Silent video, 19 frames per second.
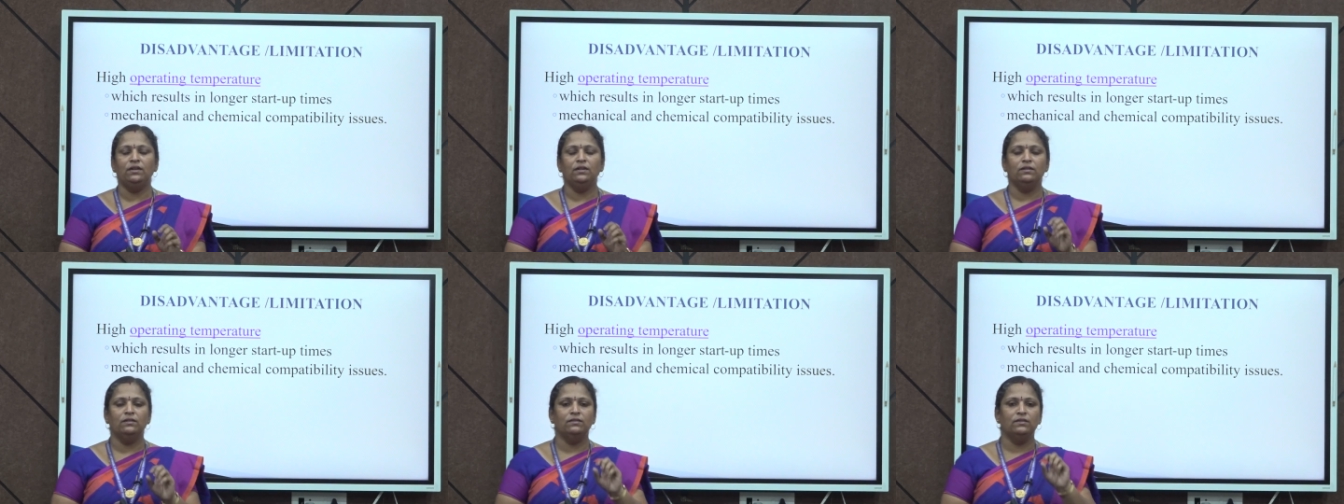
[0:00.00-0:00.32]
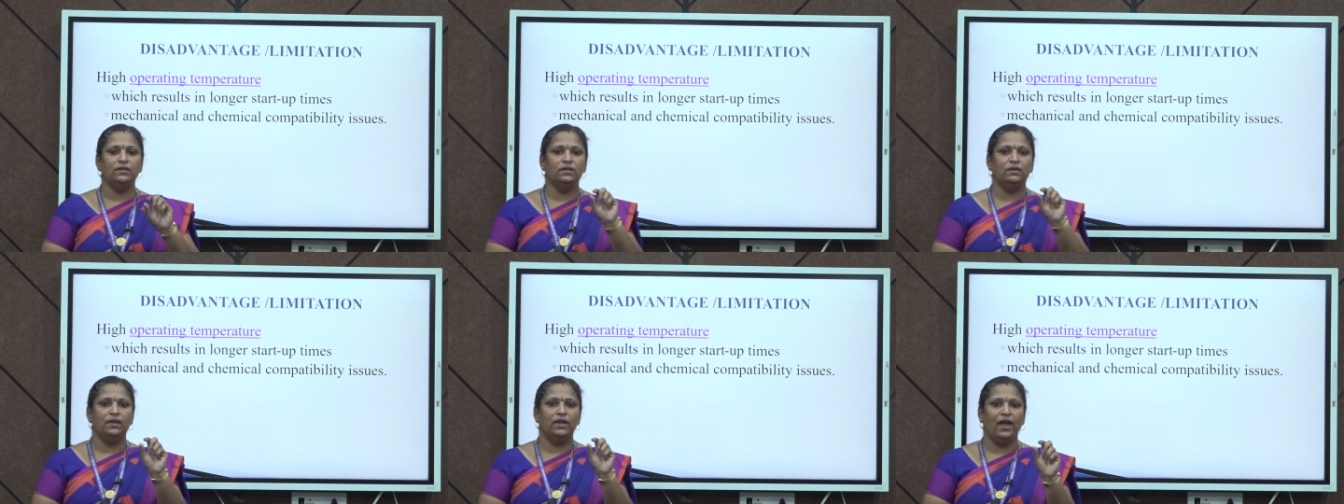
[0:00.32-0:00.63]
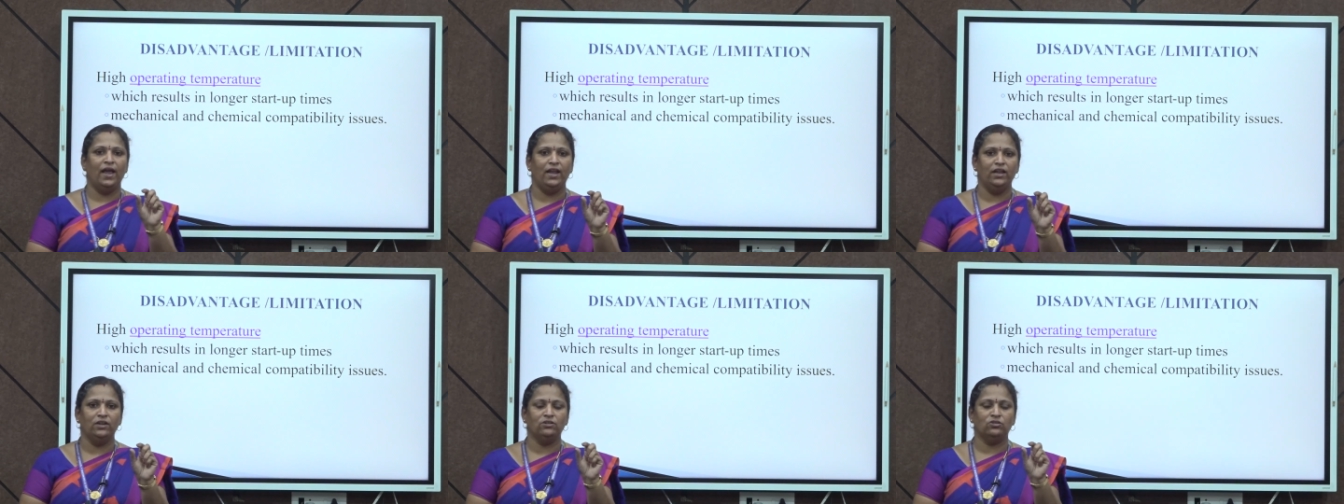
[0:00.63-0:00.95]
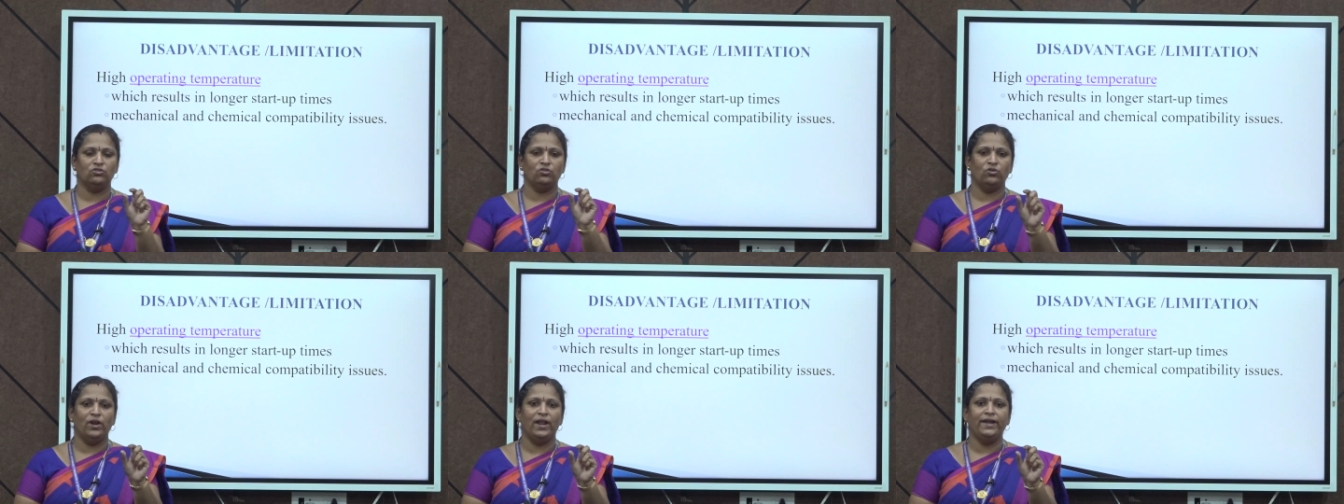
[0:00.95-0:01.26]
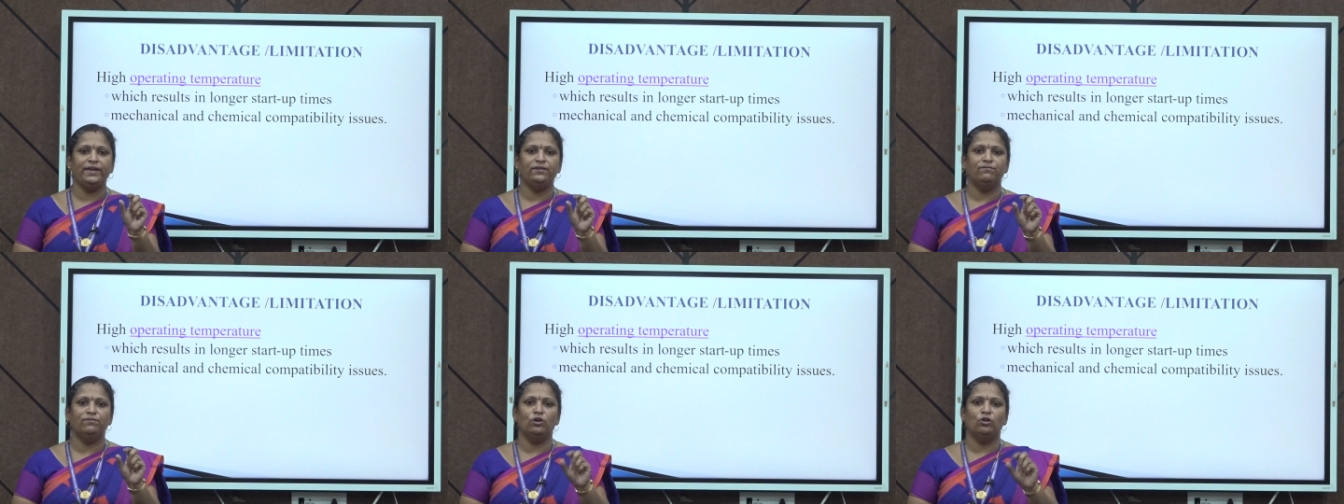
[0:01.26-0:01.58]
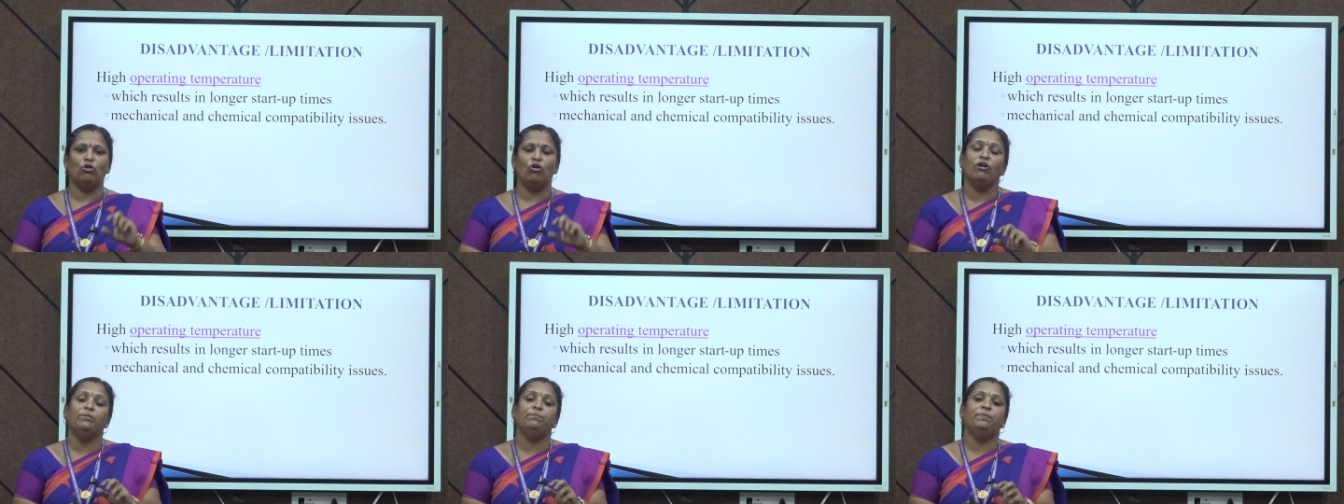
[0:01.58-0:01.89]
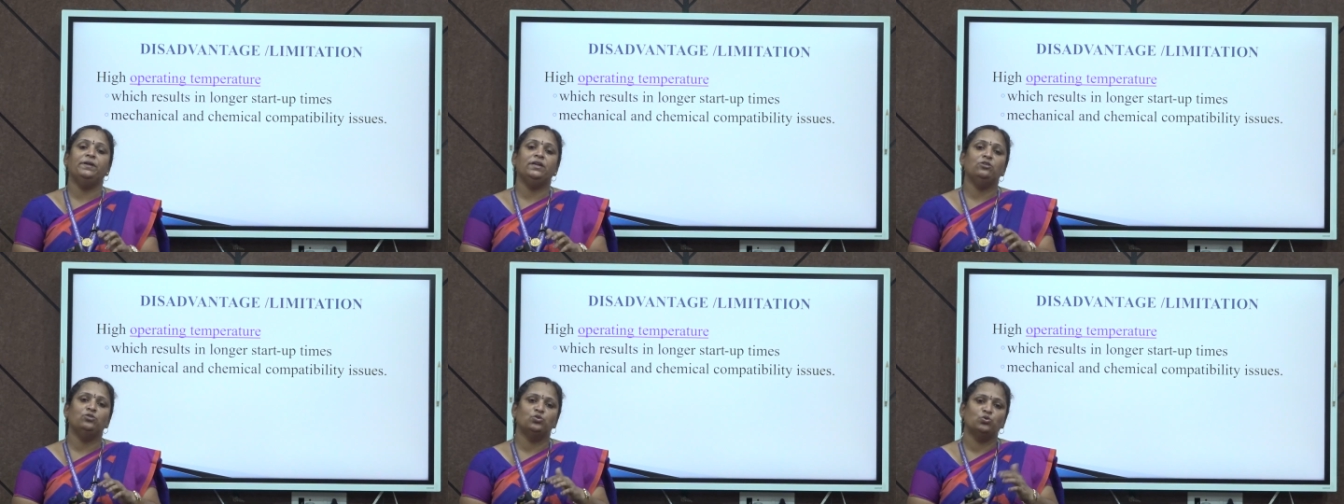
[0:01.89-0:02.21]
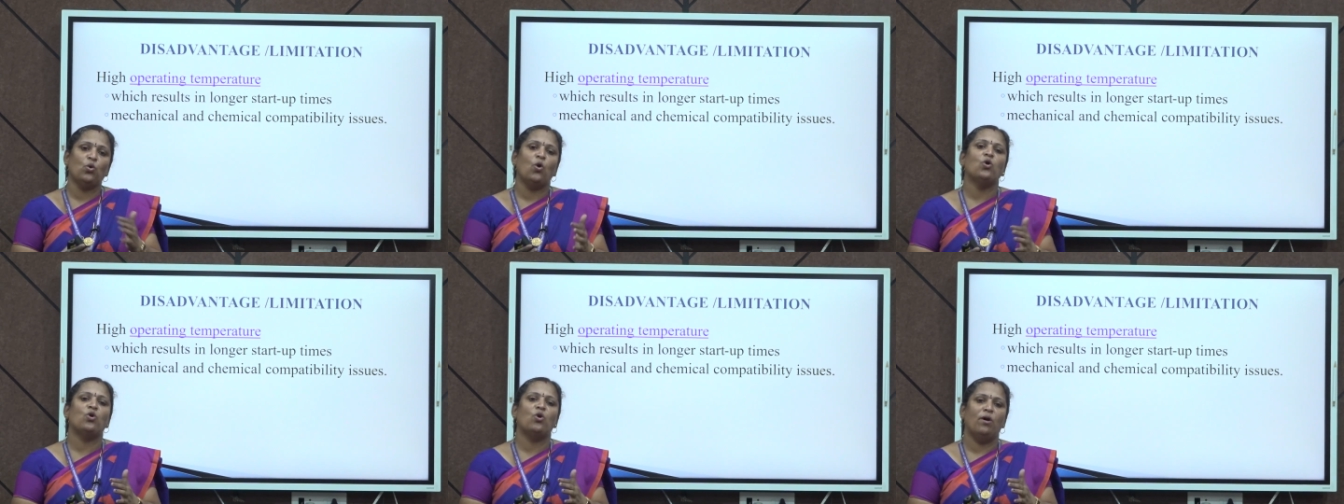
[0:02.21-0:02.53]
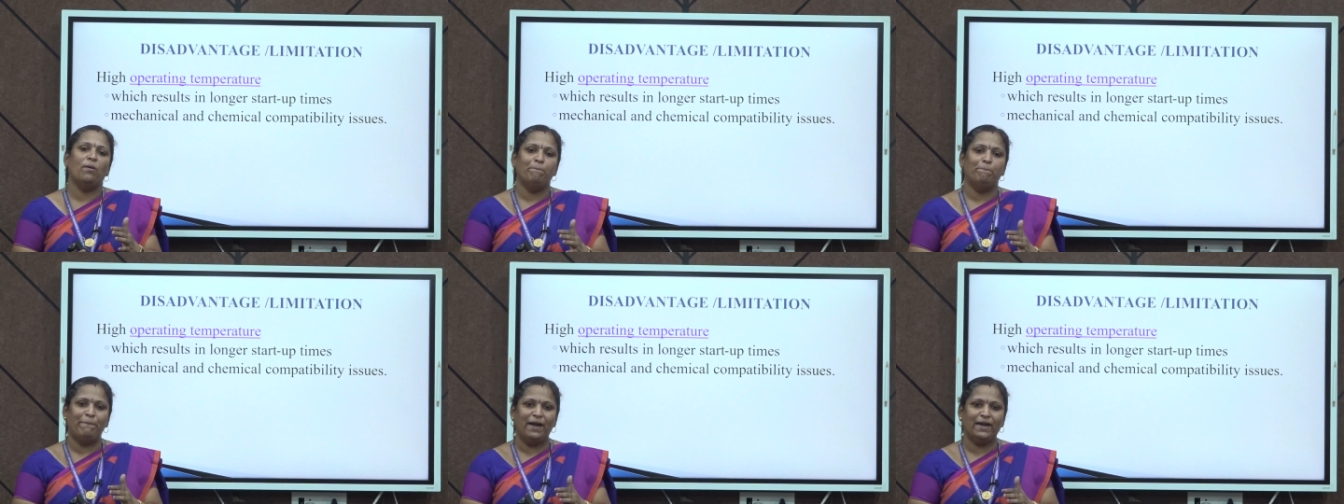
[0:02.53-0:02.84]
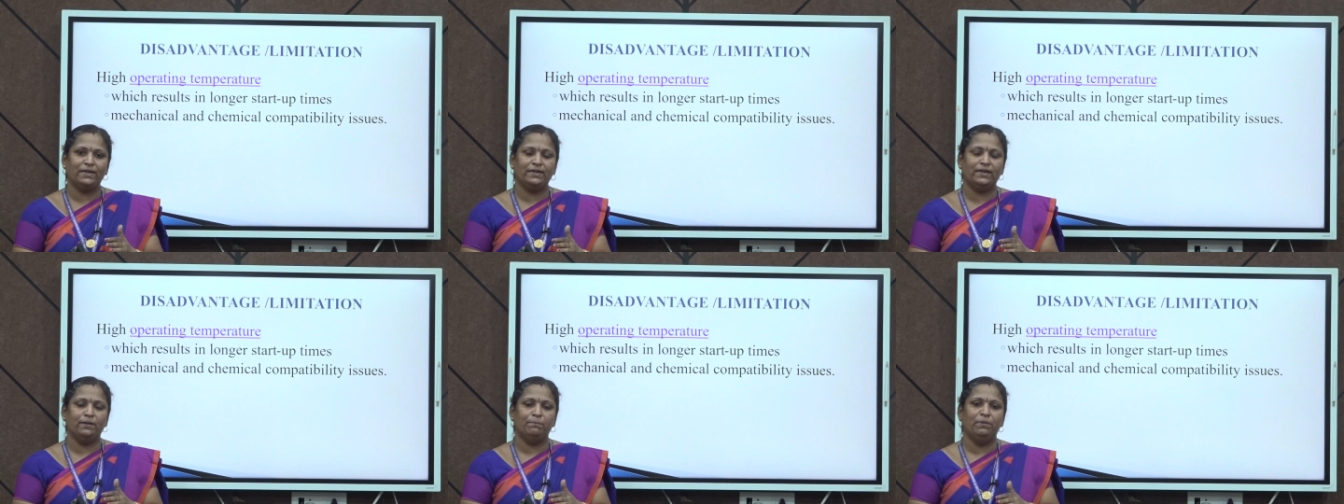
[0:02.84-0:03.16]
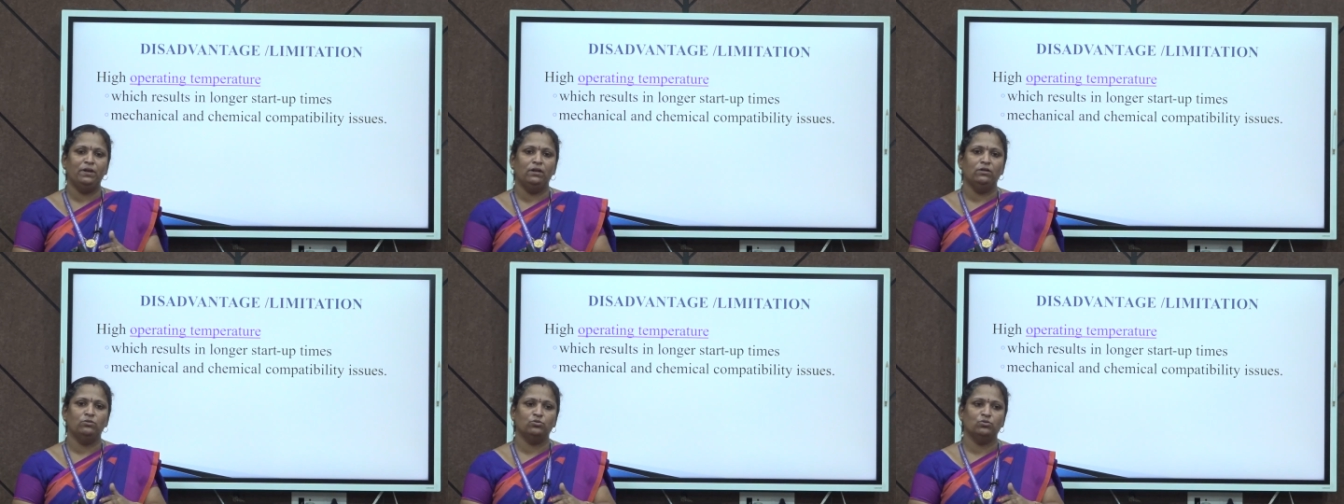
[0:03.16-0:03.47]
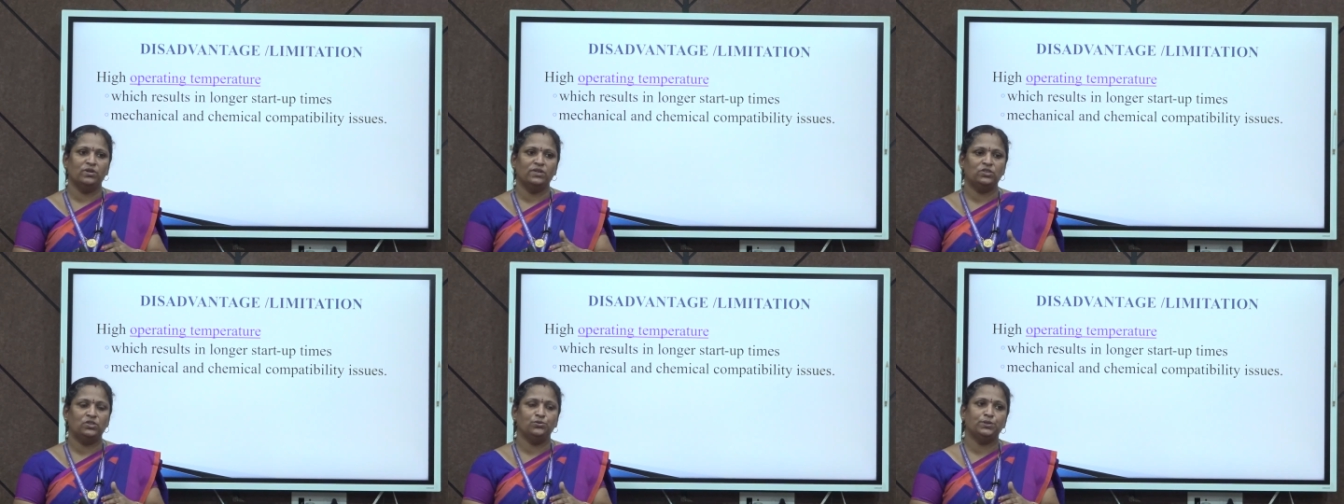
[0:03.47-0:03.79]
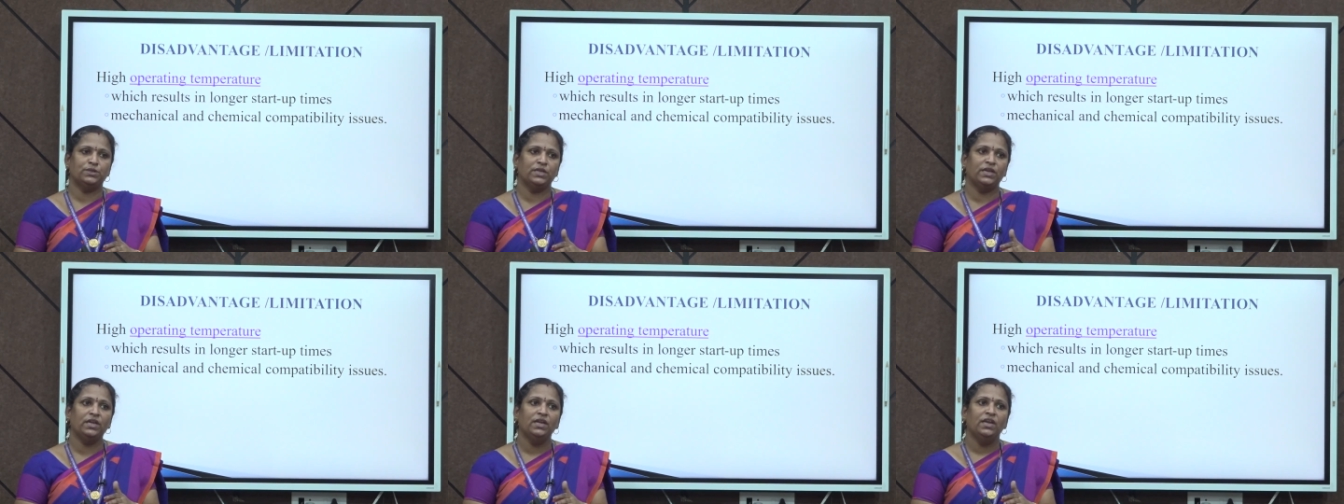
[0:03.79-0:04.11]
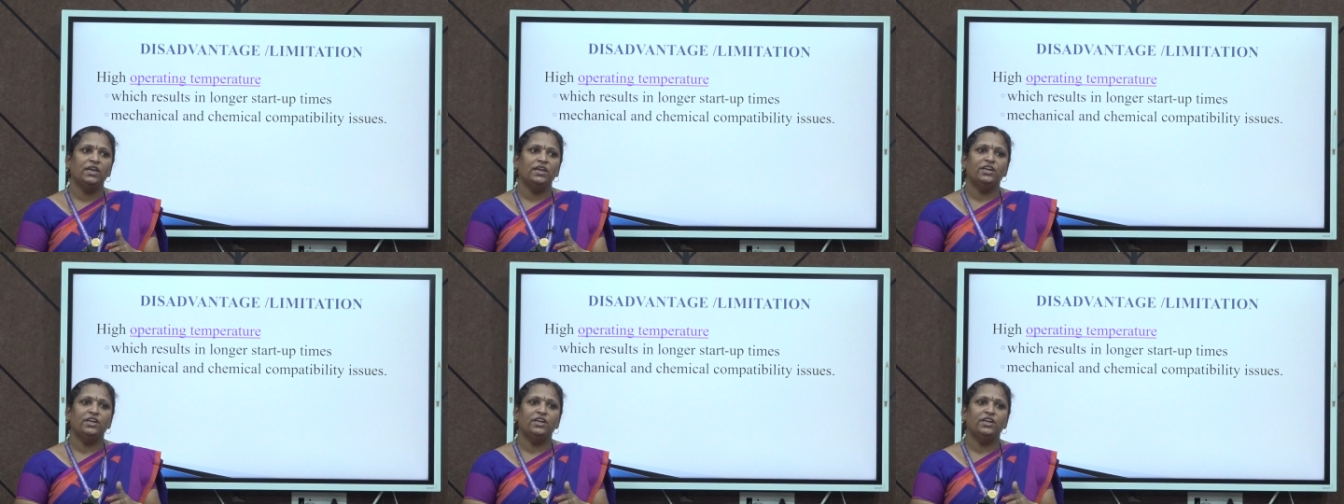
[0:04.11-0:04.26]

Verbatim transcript: the electrolyte will not be so compatible so as to say